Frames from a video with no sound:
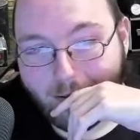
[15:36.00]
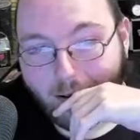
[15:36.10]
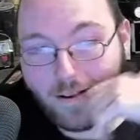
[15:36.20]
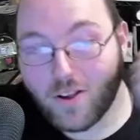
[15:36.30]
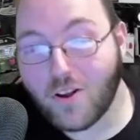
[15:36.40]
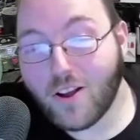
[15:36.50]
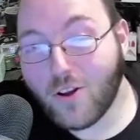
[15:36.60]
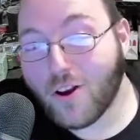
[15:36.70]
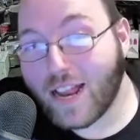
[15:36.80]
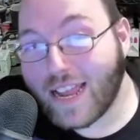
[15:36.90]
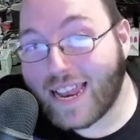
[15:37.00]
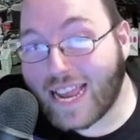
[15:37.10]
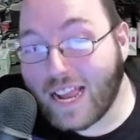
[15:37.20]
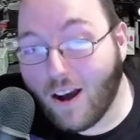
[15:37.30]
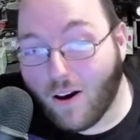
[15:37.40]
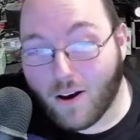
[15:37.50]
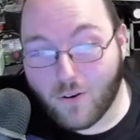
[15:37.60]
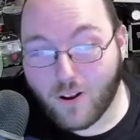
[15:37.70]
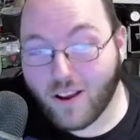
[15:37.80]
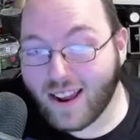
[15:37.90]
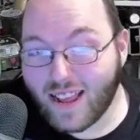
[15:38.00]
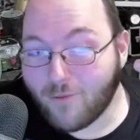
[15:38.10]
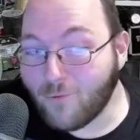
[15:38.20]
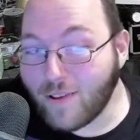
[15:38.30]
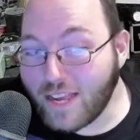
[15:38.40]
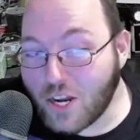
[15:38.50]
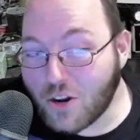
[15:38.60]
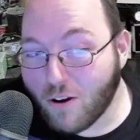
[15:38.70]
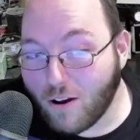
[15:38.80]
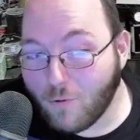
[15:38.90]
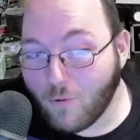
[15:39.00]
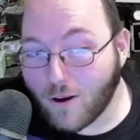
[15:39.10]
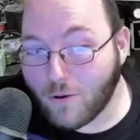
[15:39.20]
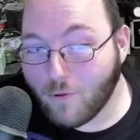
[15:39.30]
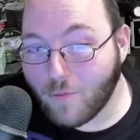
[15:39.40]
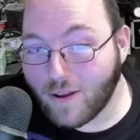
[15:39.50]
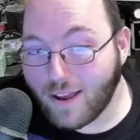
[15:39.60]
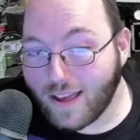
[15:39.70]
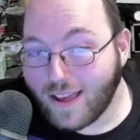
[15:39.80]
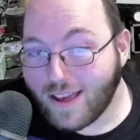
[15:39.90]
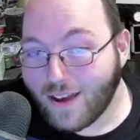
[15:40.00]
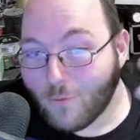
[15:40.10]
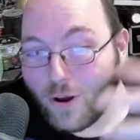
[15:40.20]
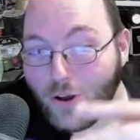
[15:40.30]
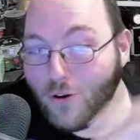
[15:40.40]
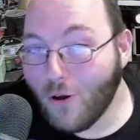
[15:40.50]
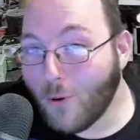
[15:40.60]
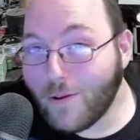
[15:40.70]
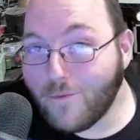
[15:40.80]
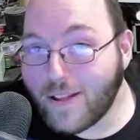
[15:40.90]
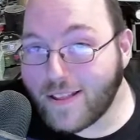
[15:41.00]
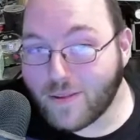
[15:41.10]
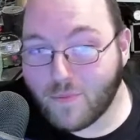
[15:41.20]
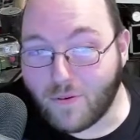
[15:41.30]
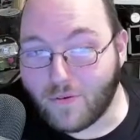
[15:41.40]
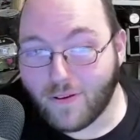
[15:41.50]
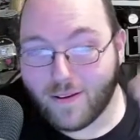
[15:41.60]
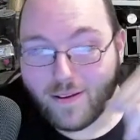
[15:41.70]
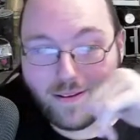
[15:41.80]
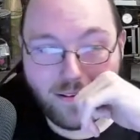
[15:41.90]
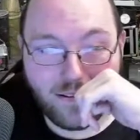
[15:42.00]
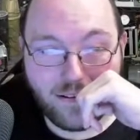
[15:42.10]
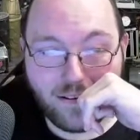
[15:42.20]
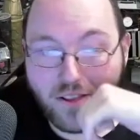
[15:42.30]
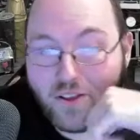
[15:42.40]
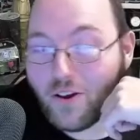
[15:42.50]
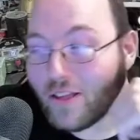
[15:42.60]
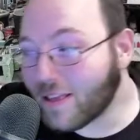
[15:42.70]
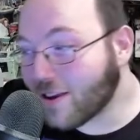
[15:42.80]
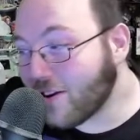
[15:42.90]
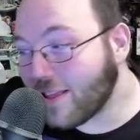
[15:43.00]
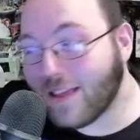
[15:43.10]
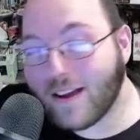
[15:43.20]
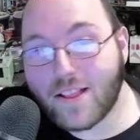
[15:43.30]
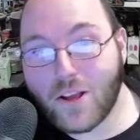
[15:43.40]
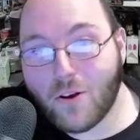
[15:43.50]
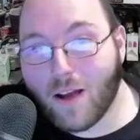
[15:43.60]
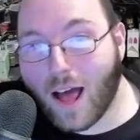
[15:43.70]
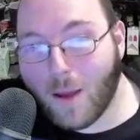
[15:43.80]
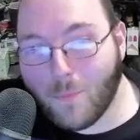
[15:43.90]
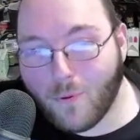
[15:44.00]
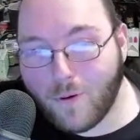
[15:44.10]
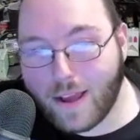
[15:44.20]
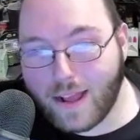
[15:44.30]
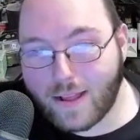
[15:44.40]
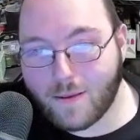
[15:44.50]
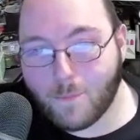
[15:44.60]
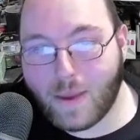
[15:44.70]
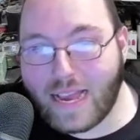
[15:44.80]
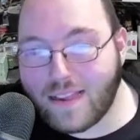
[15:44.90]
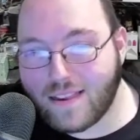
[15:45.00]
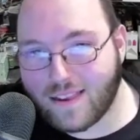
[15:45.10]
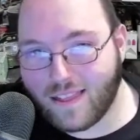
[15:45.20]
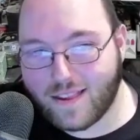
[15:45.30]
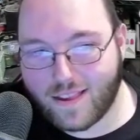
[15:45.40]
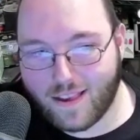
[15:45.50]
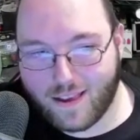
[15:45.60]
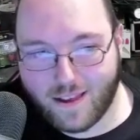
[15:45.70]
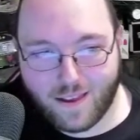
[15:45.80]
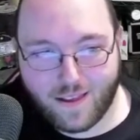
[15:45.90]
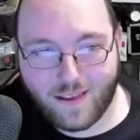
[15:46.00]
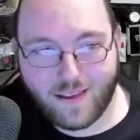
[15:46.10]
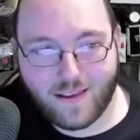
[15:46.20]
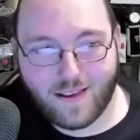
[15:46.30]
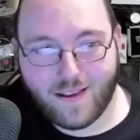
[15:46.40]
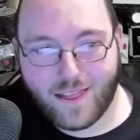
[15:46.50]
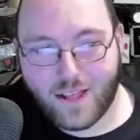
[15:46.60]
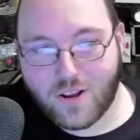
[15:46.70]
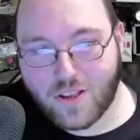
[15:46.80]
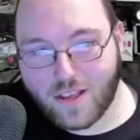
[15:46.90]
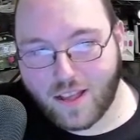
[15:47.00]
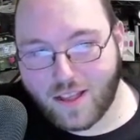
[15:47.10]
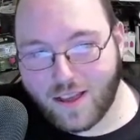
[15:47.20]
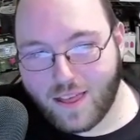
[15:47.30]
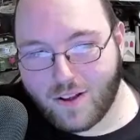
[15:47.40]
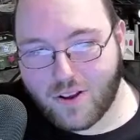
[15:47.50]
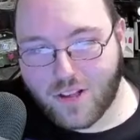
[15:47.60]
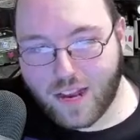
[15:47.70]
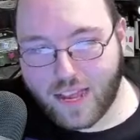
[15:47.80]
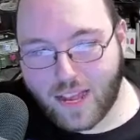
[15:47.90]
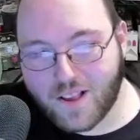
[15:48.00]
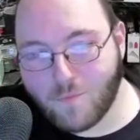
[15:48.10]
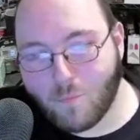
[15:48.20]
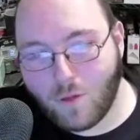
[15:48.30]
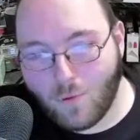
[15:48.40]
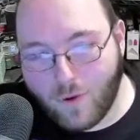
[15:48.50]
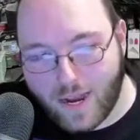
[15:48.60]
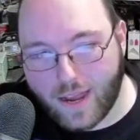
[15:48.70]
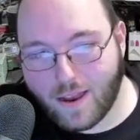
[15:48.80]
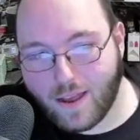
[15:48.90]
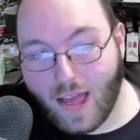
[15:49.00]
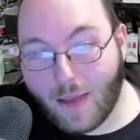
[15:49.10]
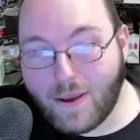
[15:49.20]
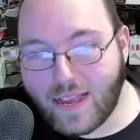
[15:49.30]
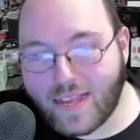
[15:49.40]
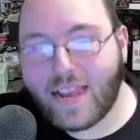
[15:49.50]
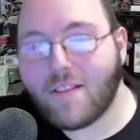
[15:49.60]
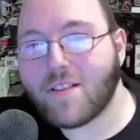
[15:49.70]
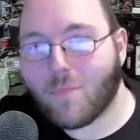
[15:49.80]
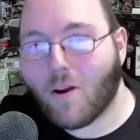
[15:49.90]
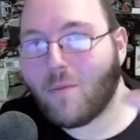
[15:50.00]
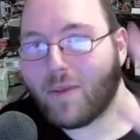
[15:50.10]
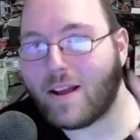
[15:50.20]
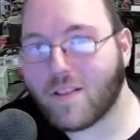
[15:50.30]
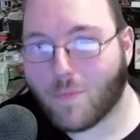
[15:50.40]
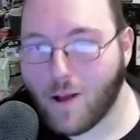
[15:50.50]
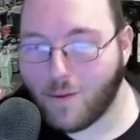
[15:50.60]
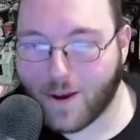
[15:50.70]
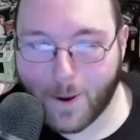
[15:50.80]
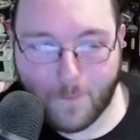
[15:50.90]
So you're going to get a god, or you're going to get a really strong Wonder Woman with no Invincible. Good, good luck to your high point pieces in the set. They're just, they're just going to get exploited. I mean, see, here's the problem. Here's the problem, okay?